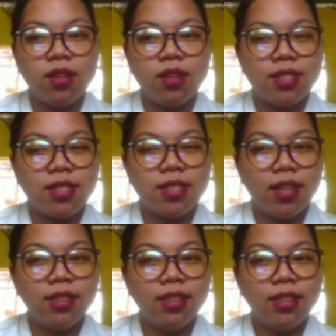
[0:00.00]

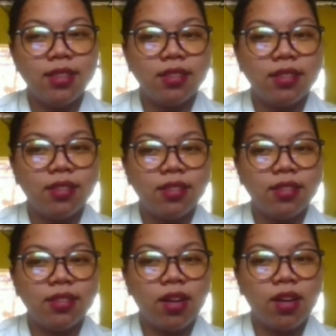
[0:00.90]
sun,
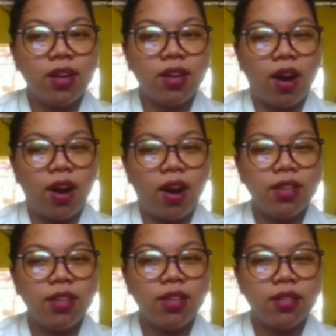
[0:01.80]

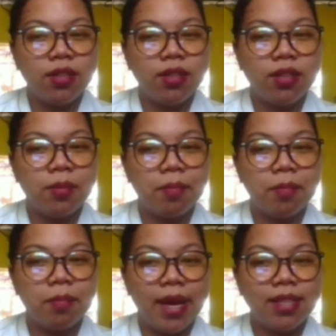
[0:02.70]
car,
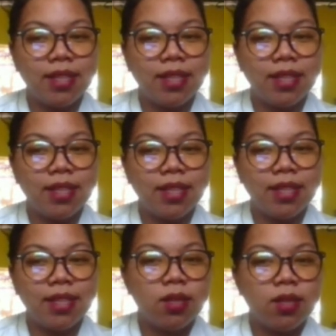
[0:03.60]
bed,
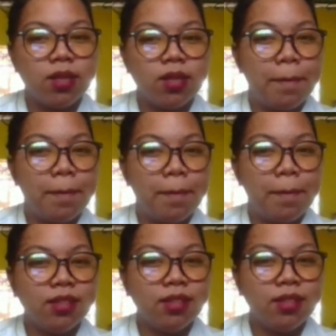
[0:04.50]

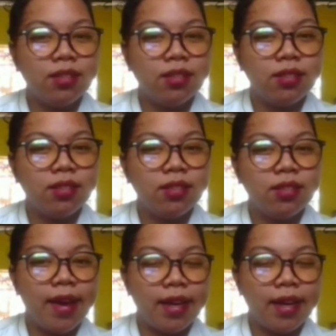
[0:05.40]
bun,
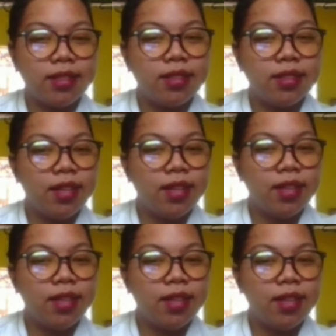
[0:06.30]
head,
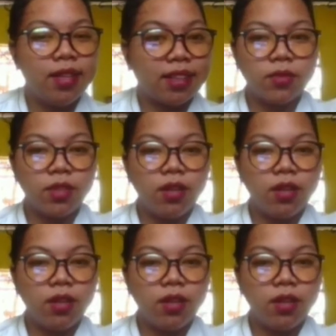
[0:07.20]
and cat.